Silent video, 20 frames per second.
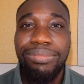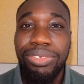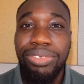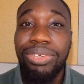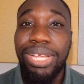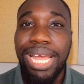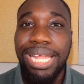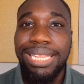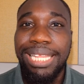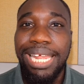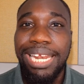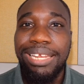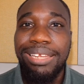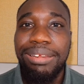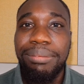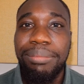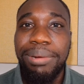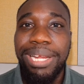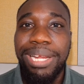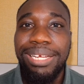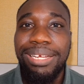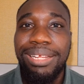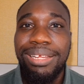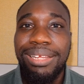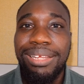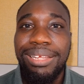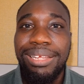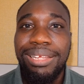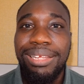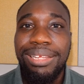You got that in your mind?
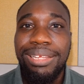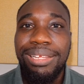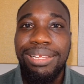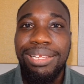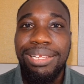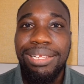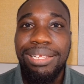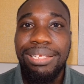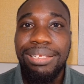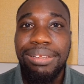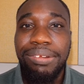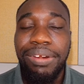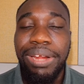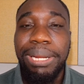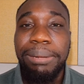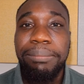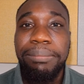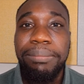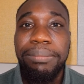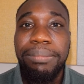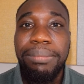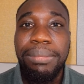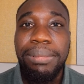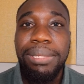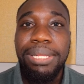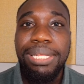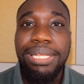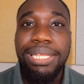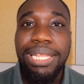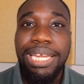Great.
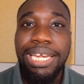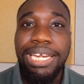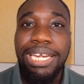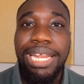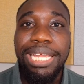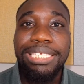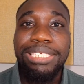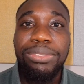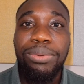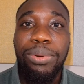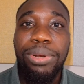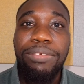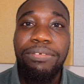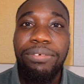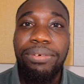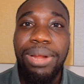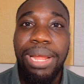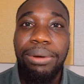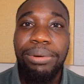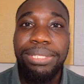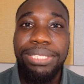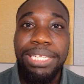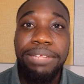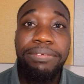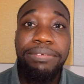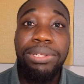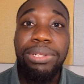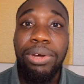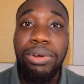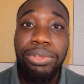Then in the next 24 hours, and
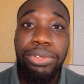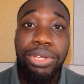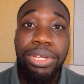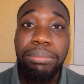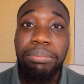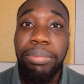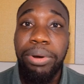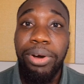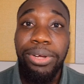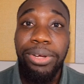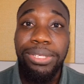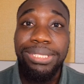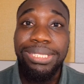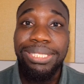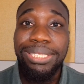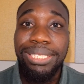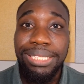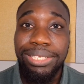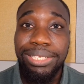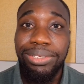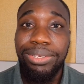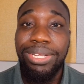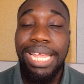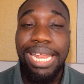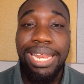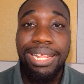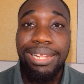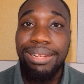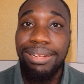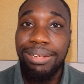if you don't, you can pause until you
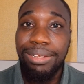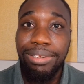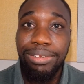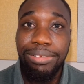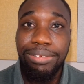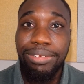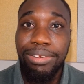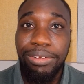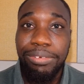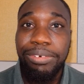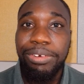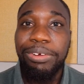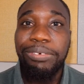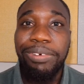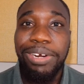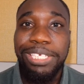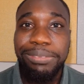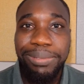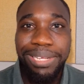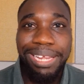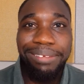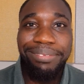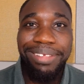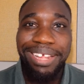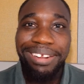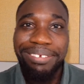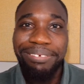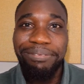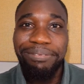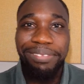get it. No, no rush. We have
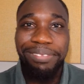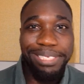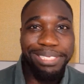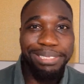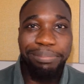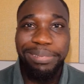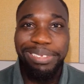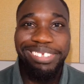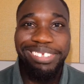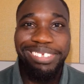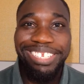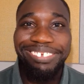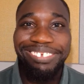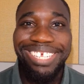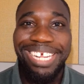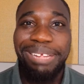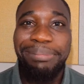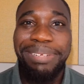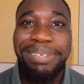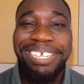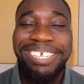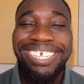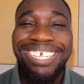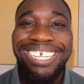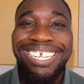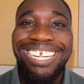that flexibility of time here.